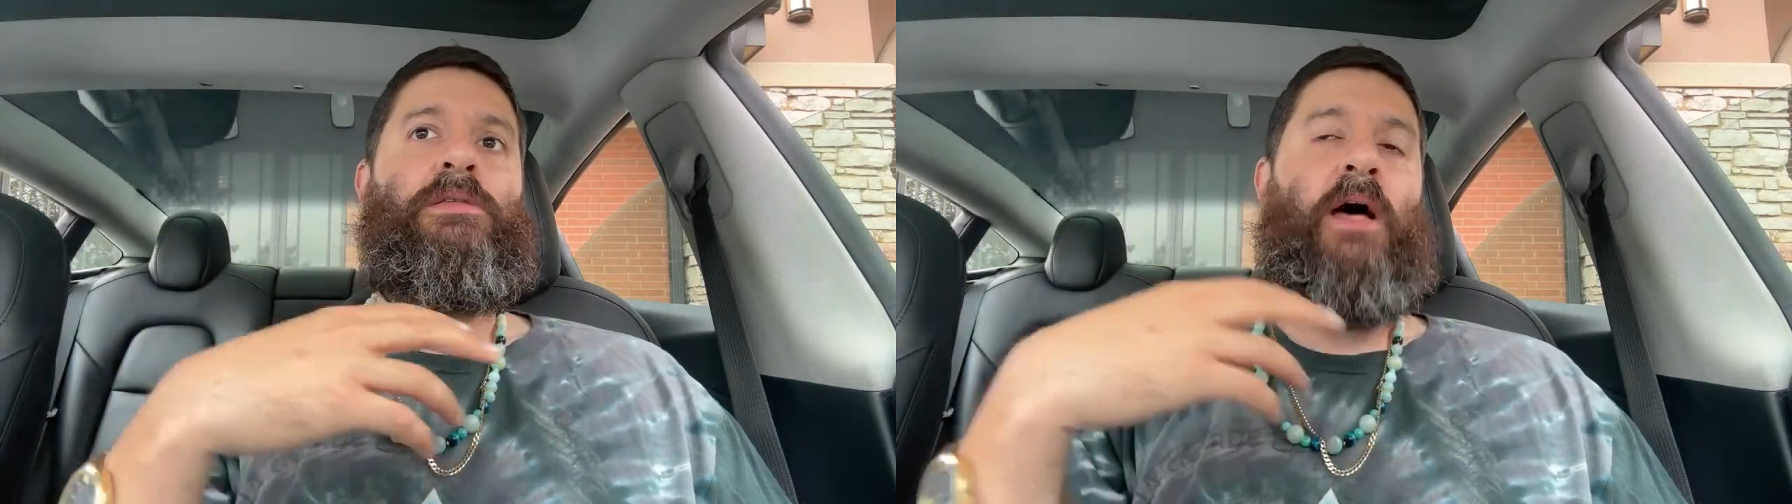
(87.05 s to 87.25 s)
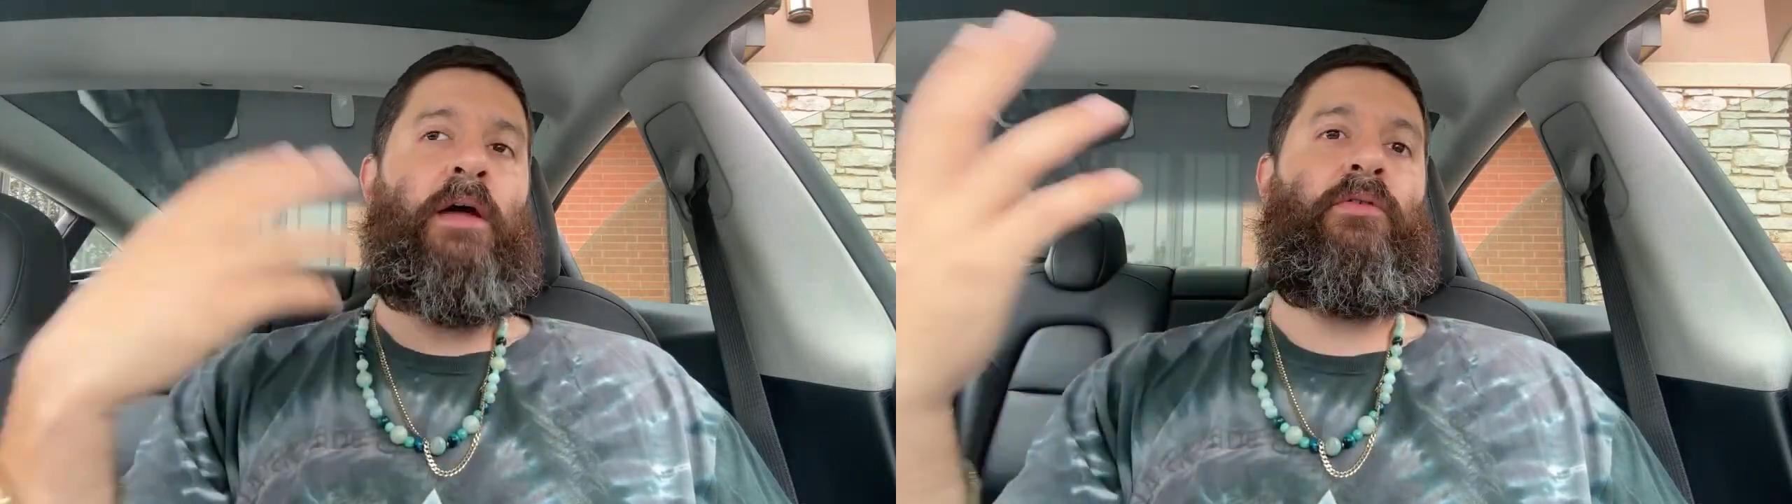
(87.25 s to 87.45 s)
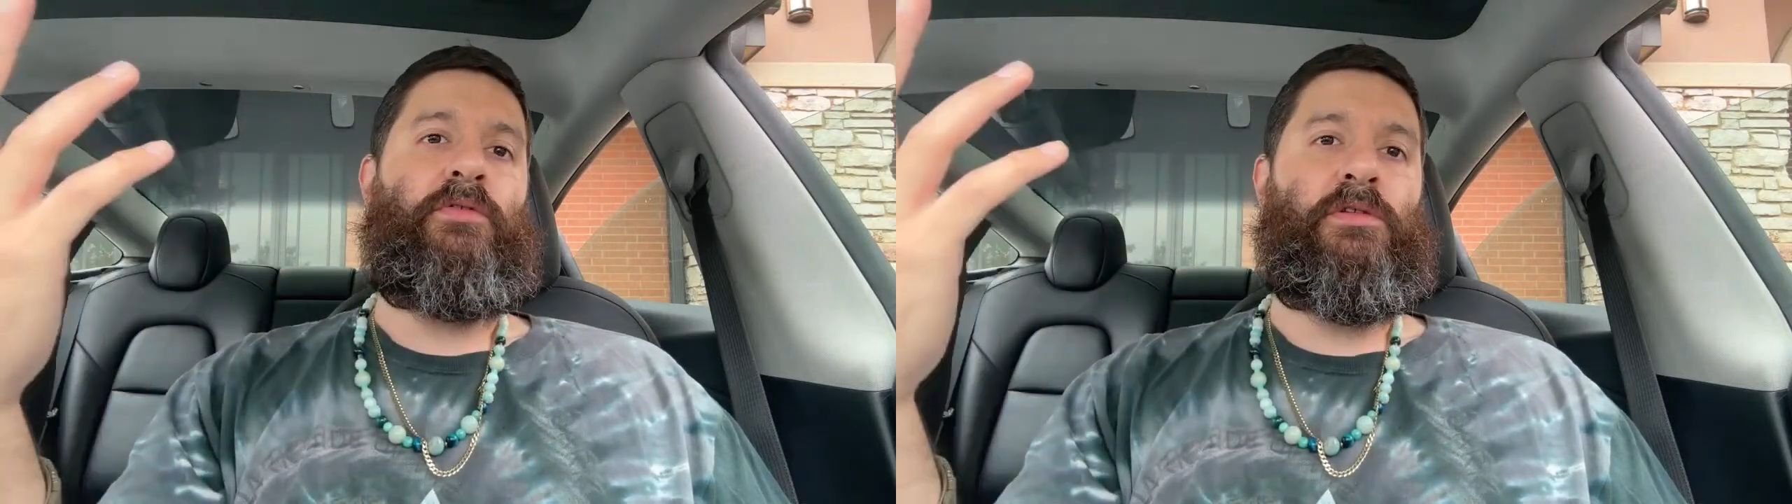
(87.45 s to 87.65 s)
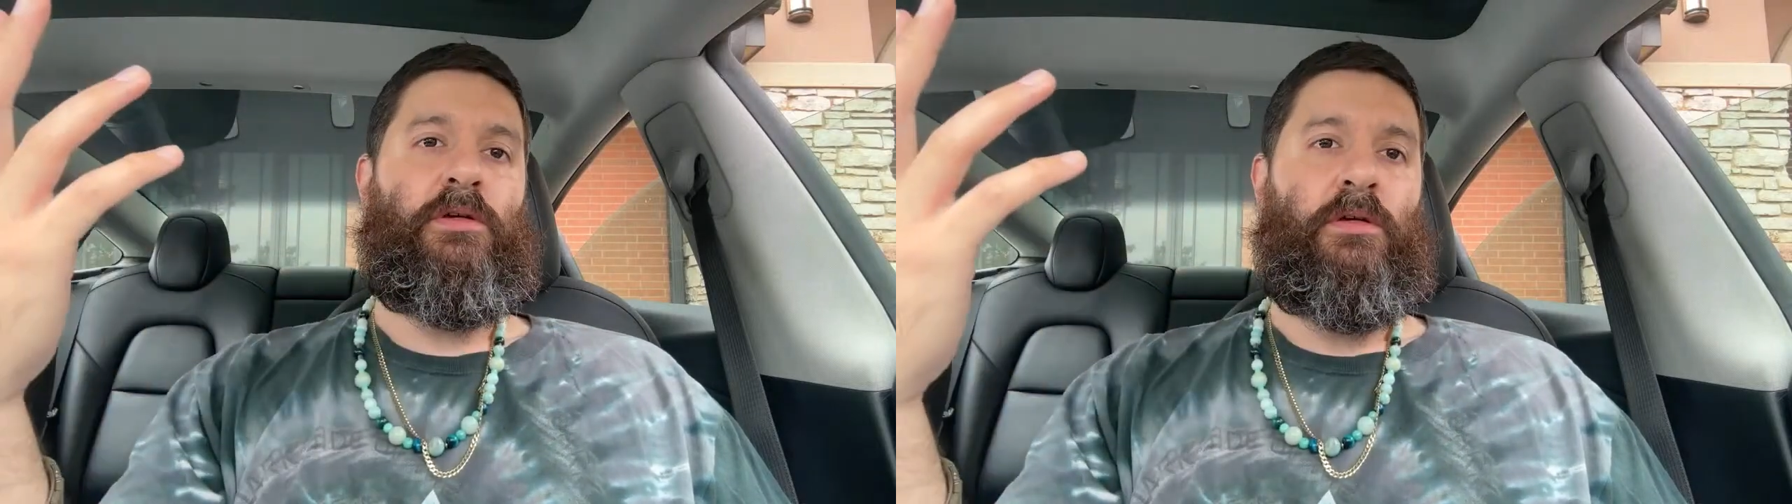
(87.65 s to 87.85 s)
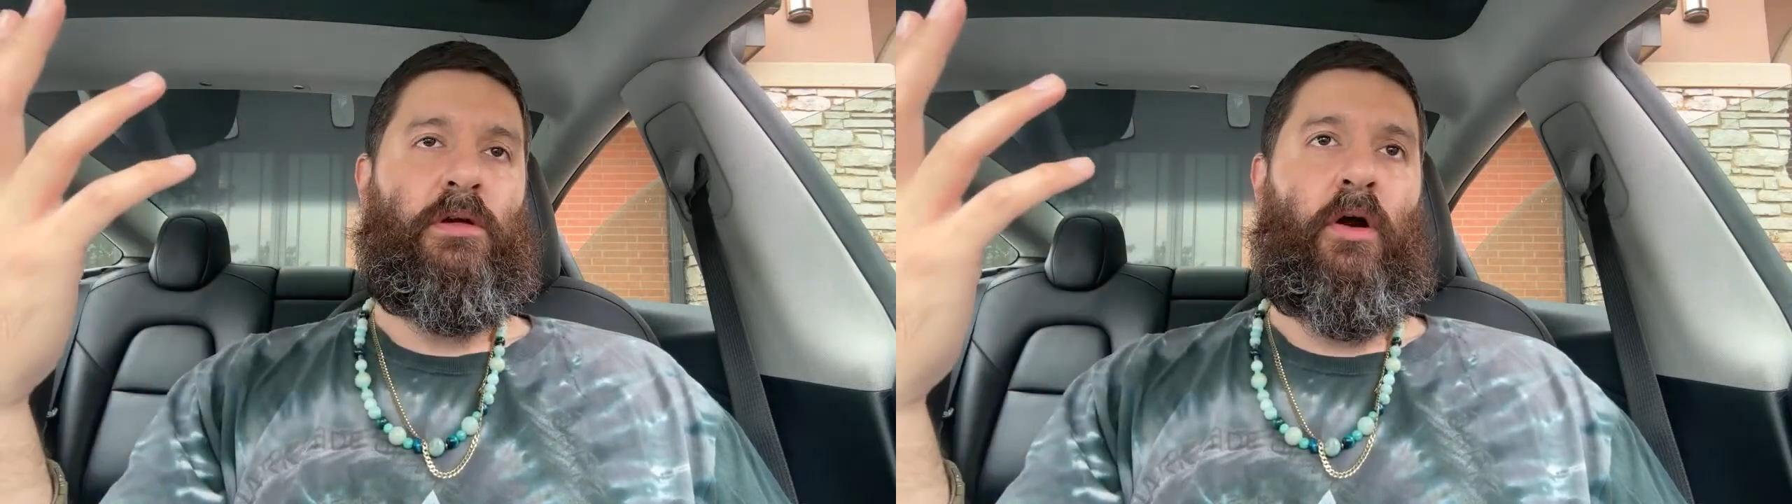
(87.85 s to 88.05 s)

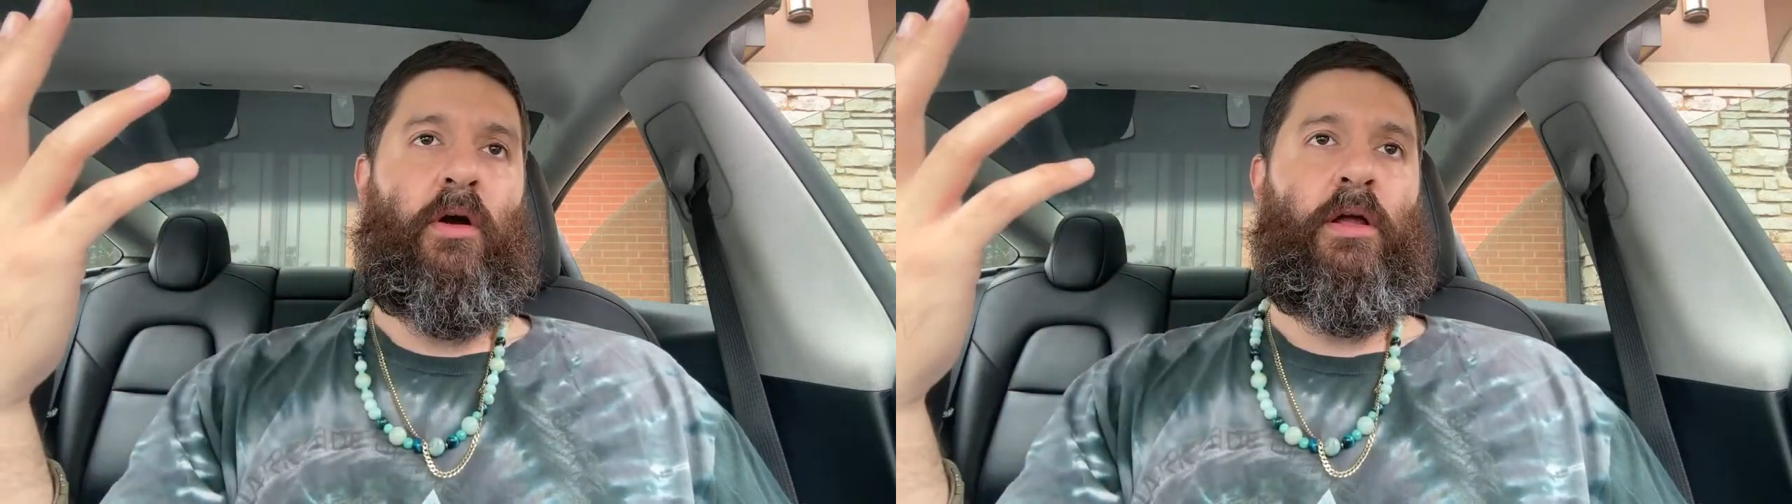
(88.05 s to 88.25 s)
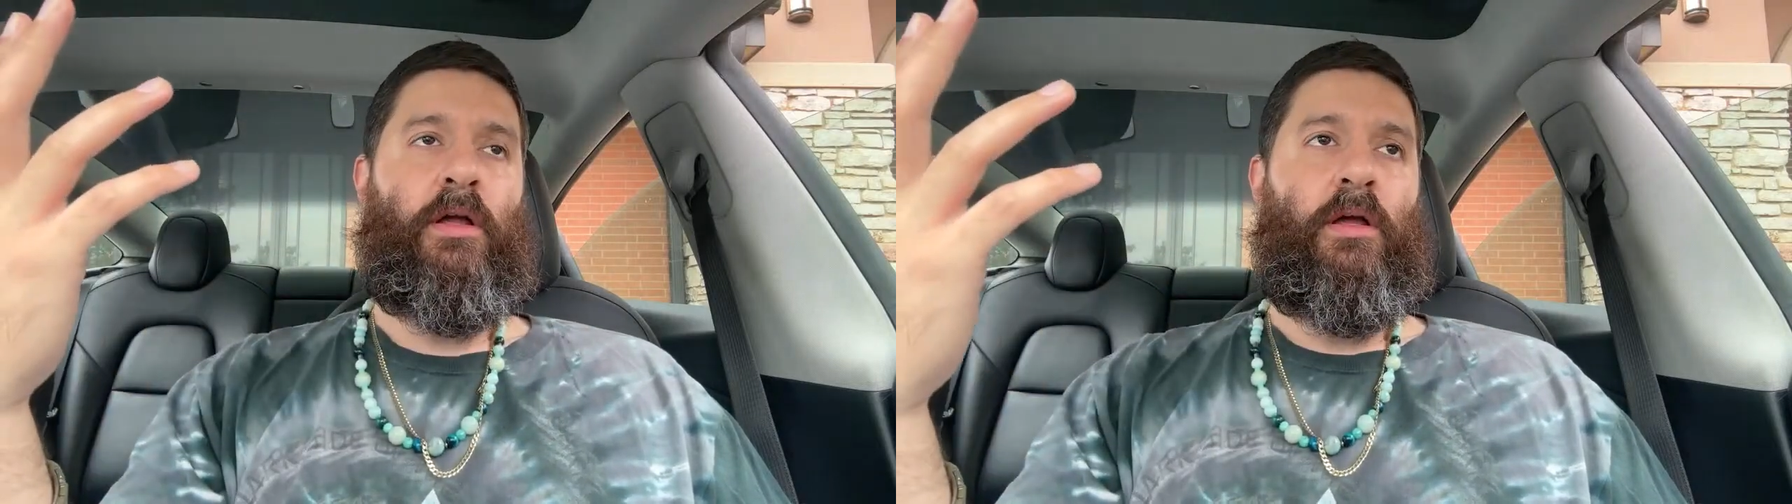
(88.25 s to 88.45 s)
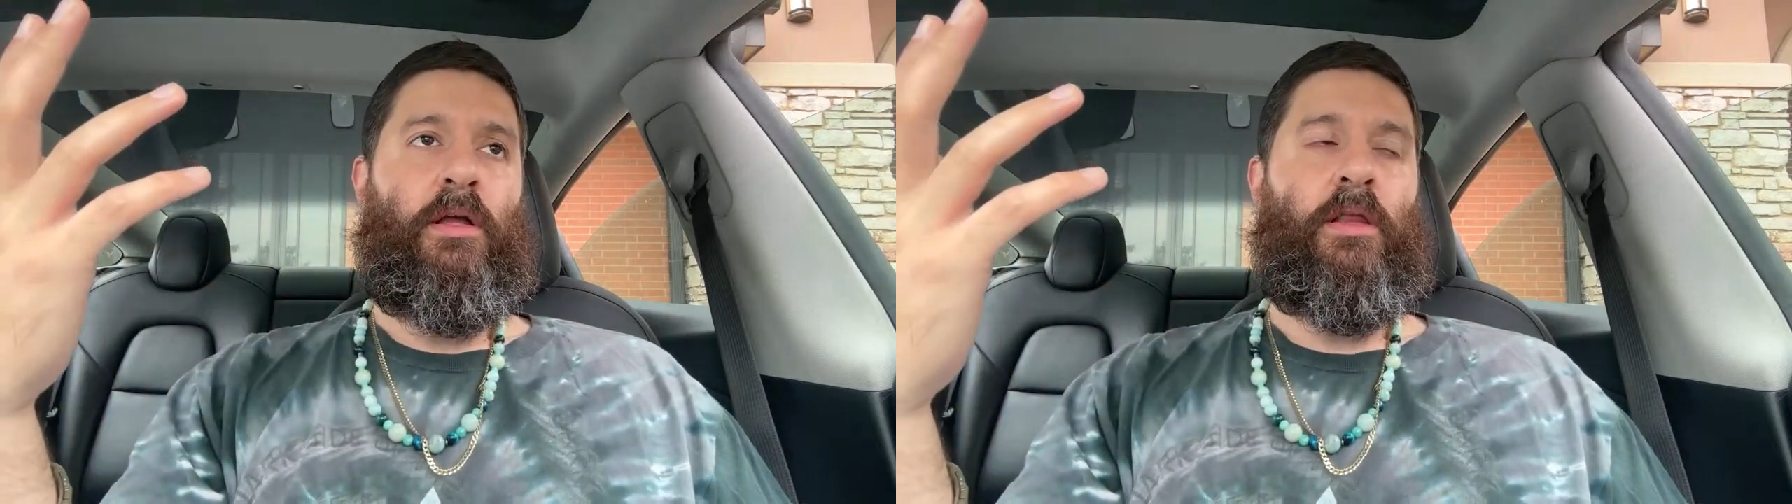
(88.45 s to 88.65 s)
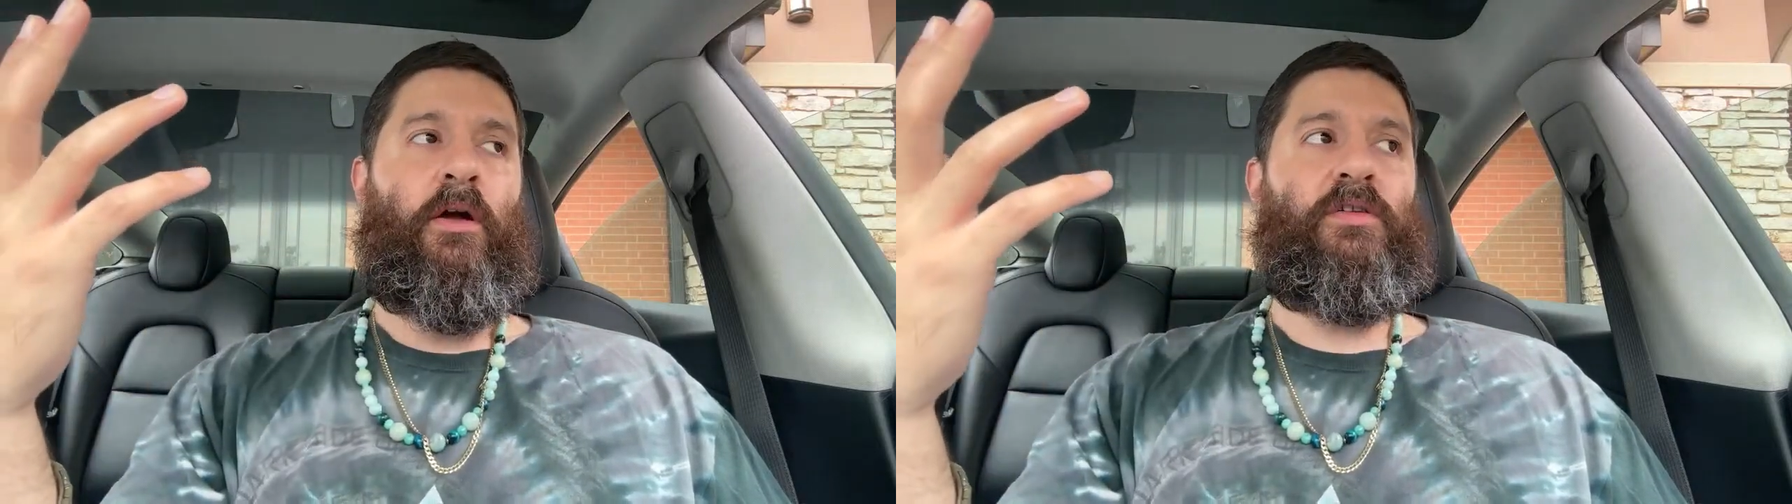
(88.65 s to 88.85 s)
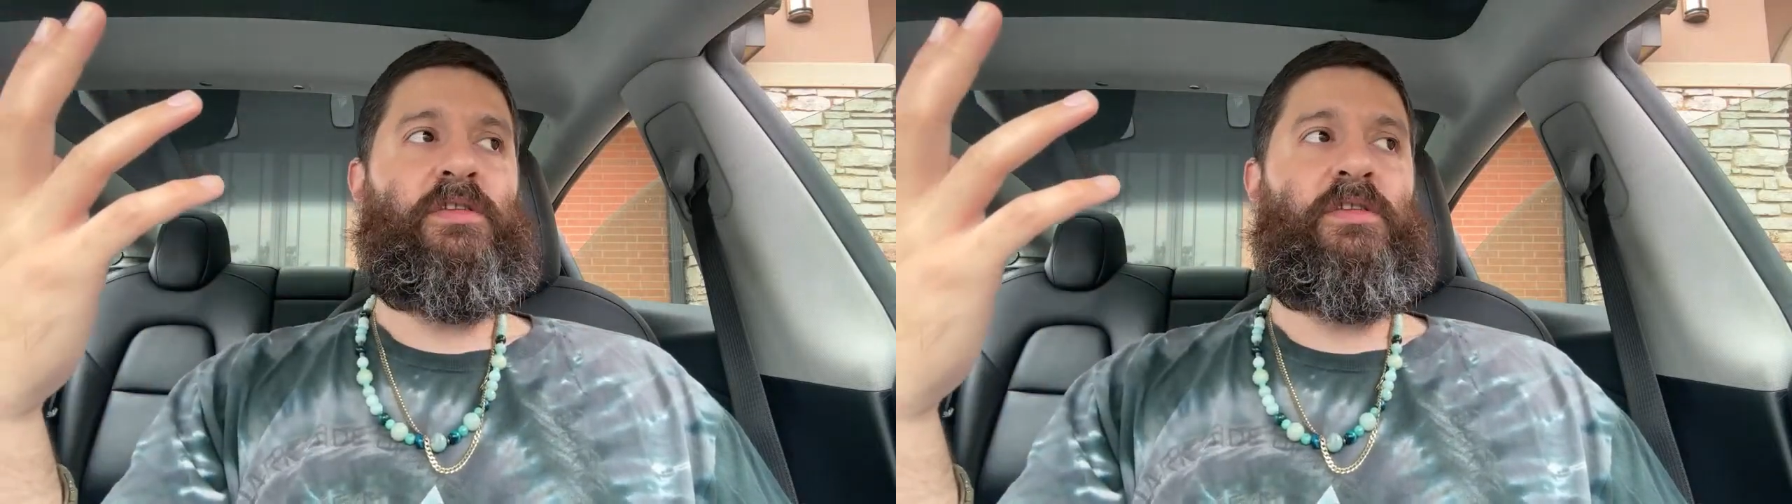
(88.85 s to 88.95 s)
titles. All right.